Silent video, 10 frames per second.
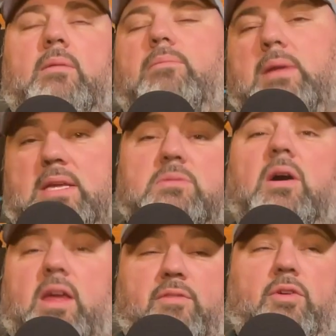because
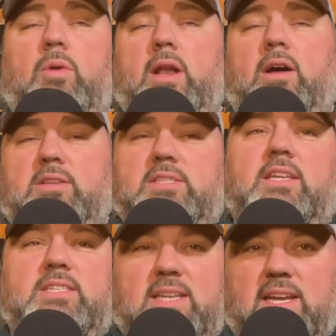everyone else
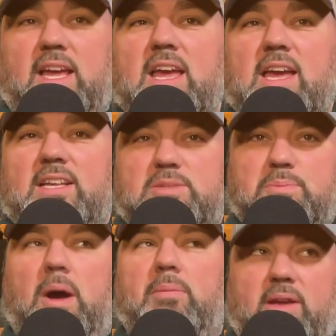listening is
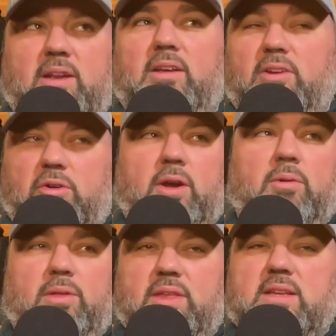probably going to agree
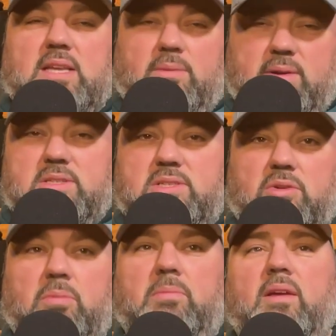with this, I would
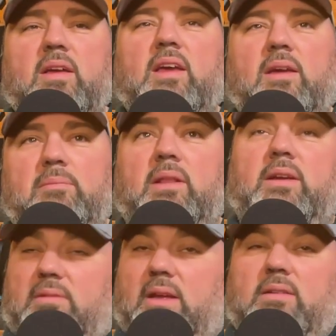assume, and be
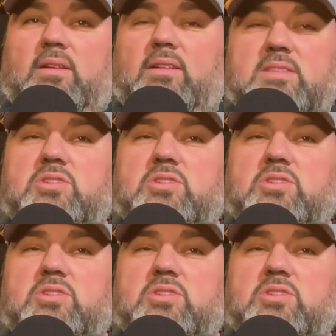like, eh, that's